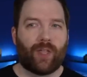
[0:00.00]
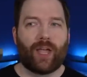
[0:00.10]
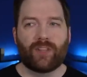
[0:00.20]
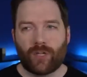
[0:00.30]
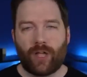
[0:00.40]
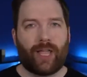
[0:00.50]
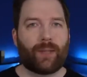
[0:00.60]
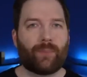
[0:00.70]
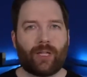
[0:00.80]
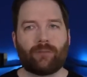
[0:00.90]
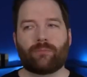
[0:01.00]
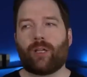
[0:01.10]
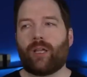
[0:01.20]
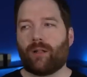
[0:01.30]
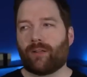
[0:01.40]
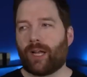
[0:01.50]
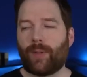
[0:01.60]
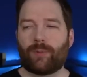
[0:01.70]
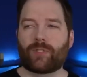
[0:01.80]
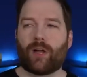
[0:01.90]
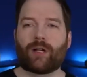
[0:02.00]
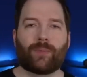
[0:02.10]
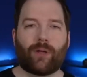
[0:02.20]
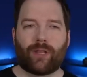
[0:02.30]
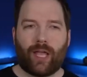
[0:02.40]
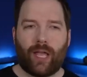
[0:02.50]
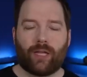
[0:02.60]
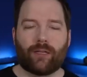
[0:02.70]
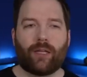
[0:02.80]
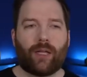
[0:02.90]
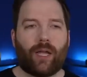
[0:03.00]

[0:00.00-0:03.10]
I saw Ant-Man. A lot of people talked about Kang.